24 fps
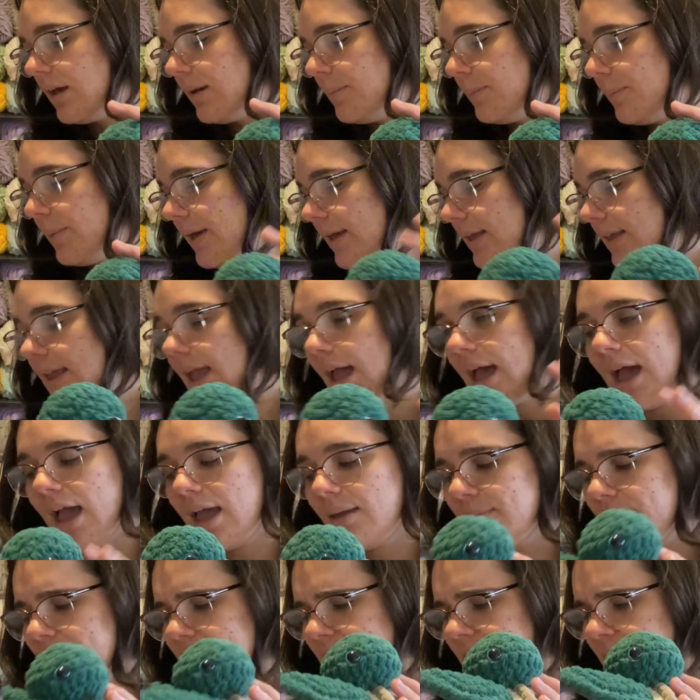But yeah, I
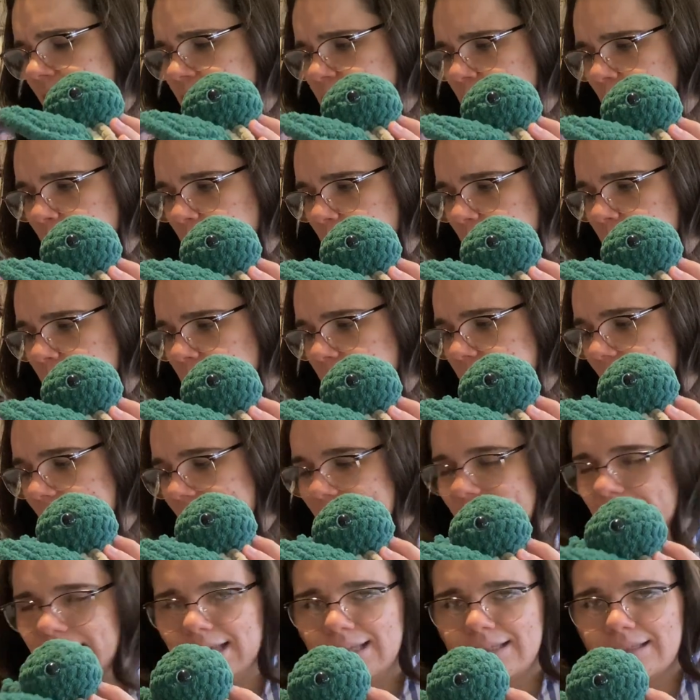made a total, I
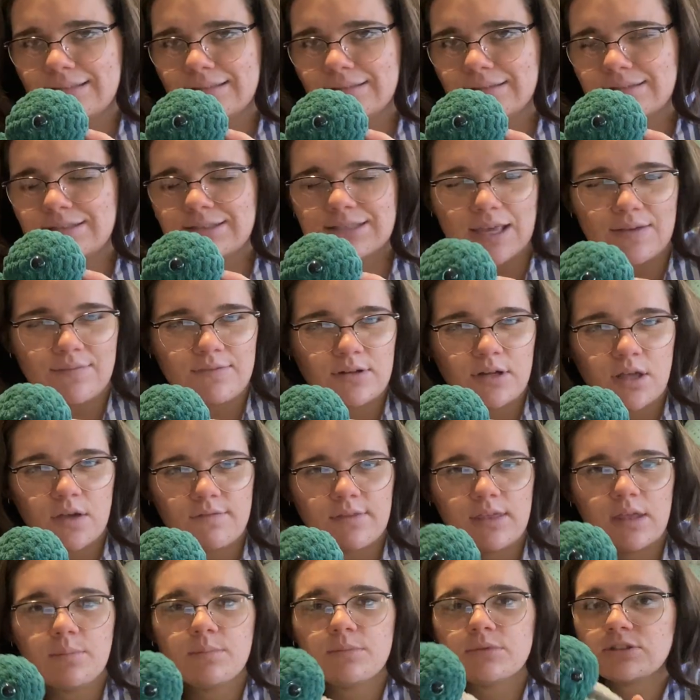think, 7 of
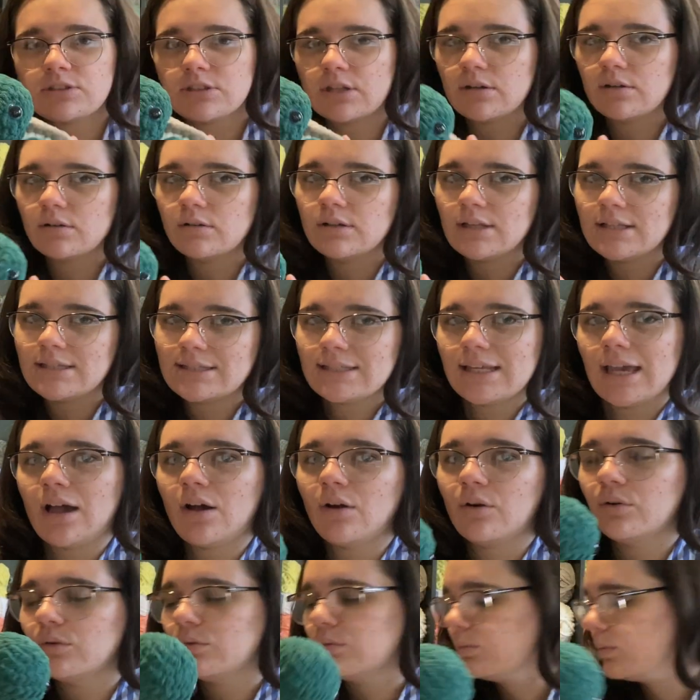them. So let's count.
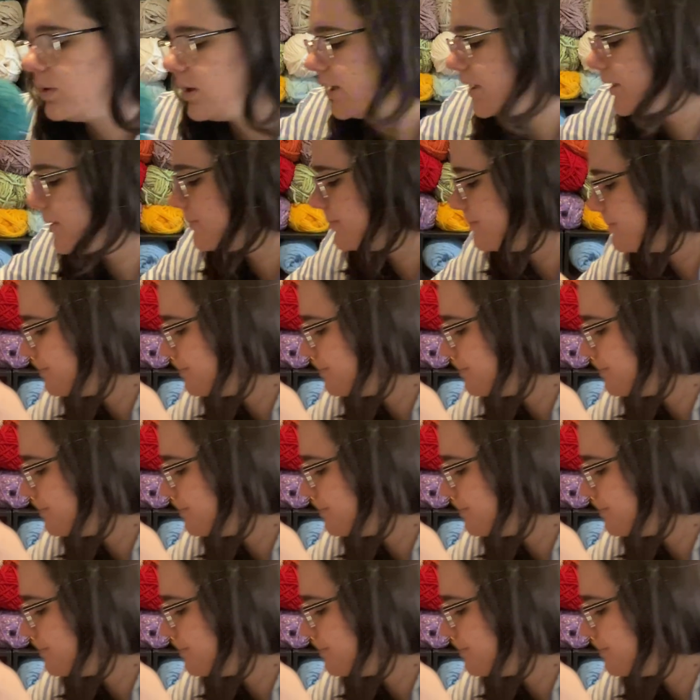1,